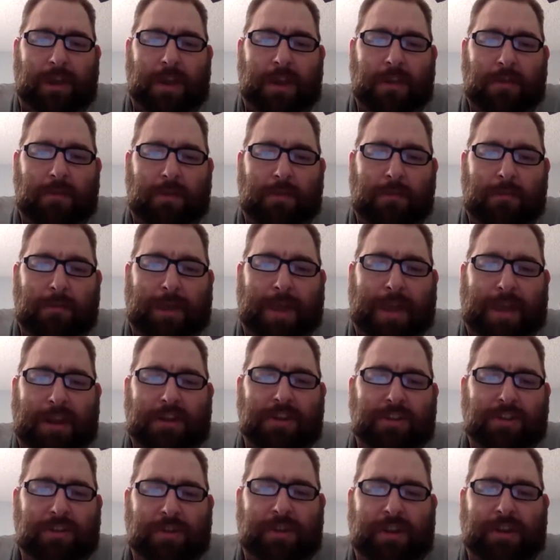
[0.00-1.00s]
interim
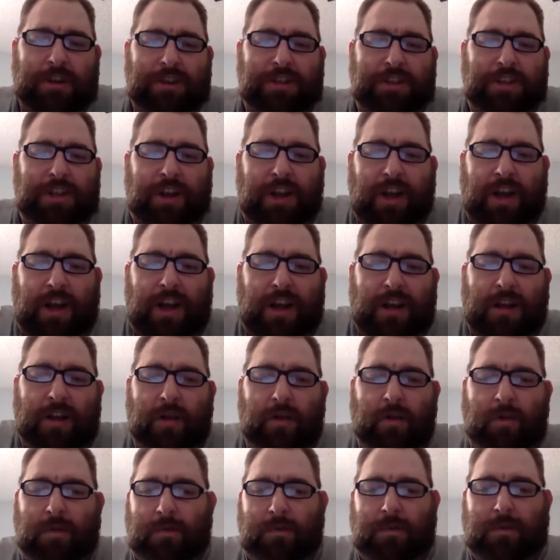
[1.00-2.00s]
manager in
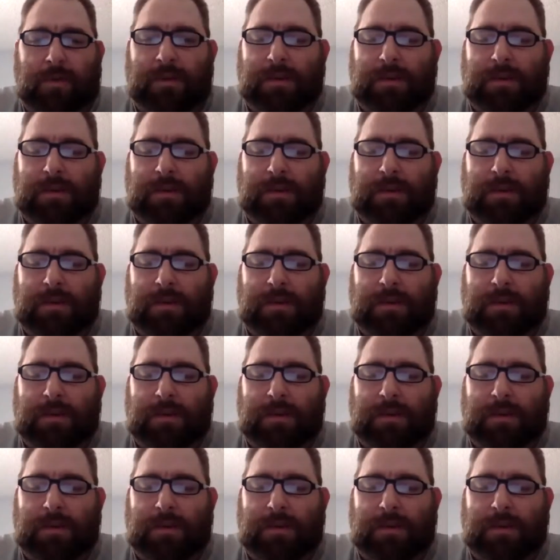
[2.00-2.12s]
Chicago?